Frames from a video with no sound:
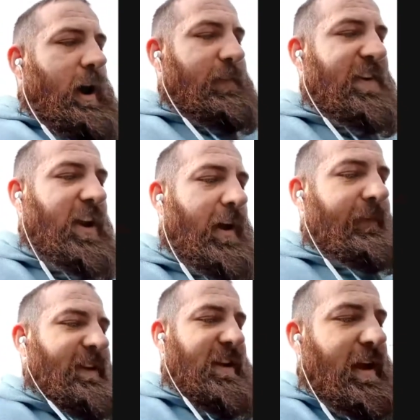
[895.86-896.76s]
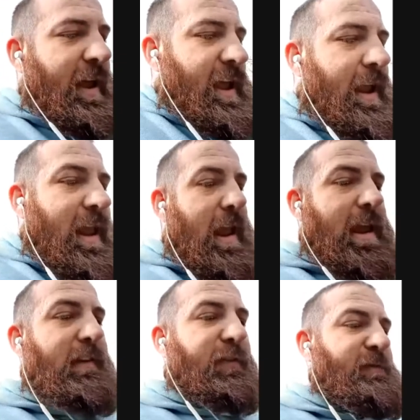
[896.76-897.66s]
I think
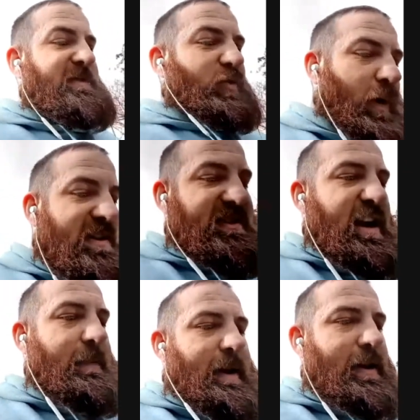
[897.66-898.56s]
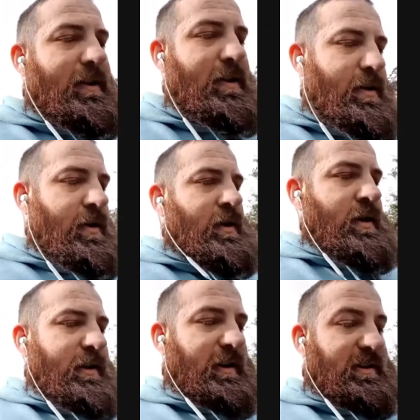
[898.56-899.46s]
if Tuanzebe
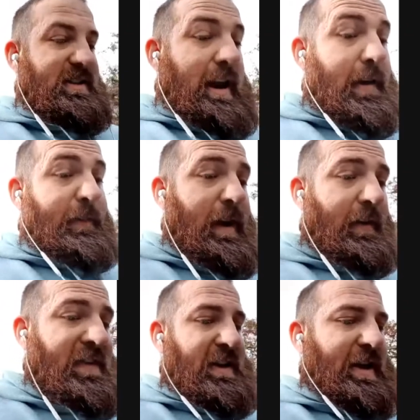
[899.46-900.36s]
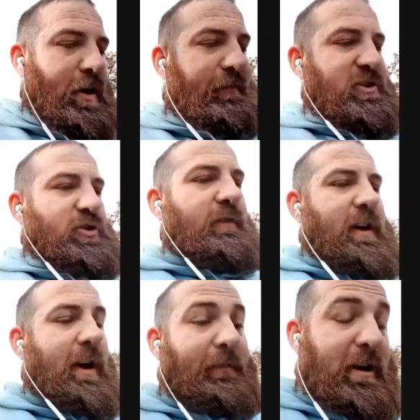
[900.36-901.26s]
can stay fit. I think he offers
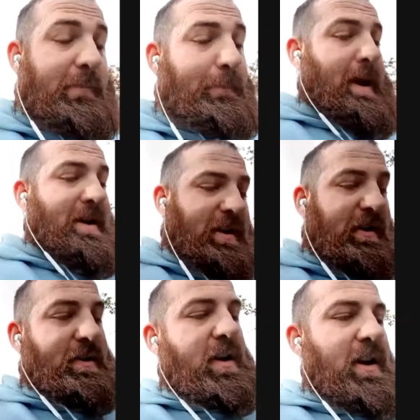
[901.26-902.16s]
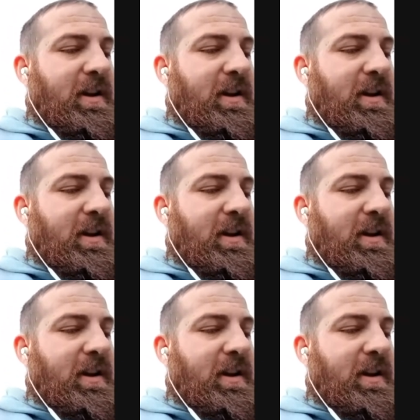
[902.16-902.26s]
cover, and I think if Bailey can